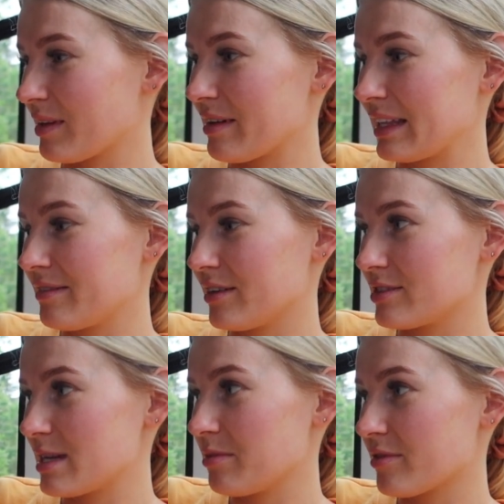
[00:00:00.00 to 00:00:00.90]
I finally
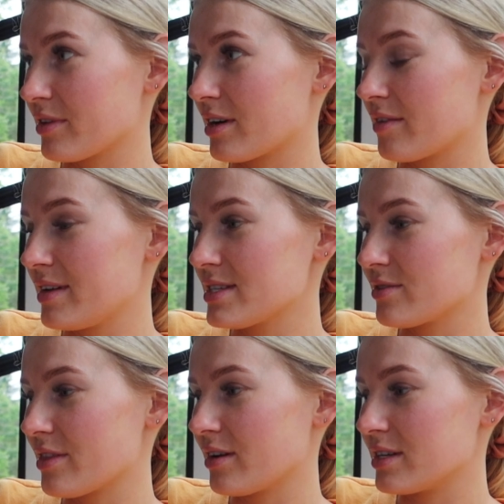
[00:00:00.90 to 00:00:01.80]
found a table for the RV,
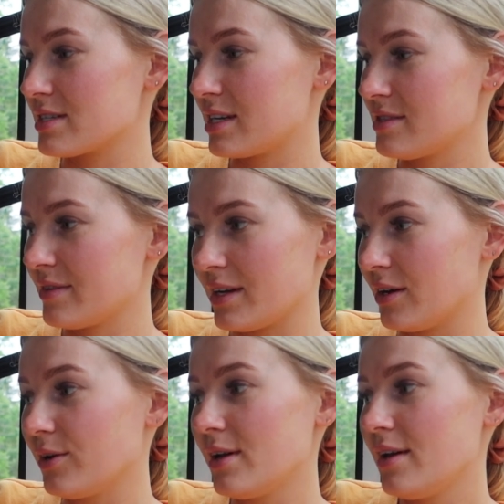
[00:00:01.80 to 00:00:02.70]
so I thought in today's
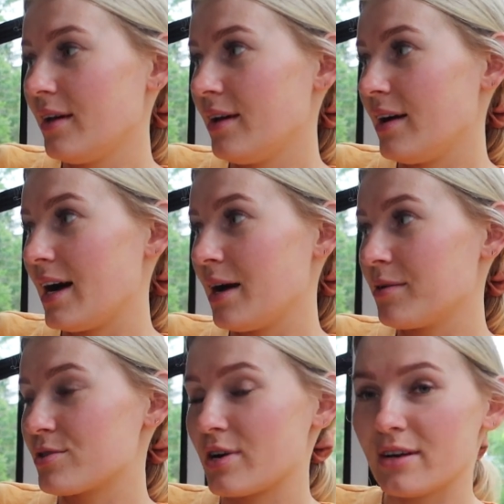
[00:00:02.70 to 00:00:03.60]
video I
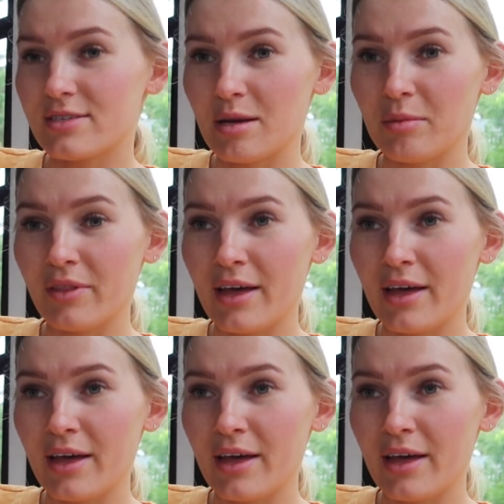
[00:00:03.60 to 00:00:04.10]
would try to assemble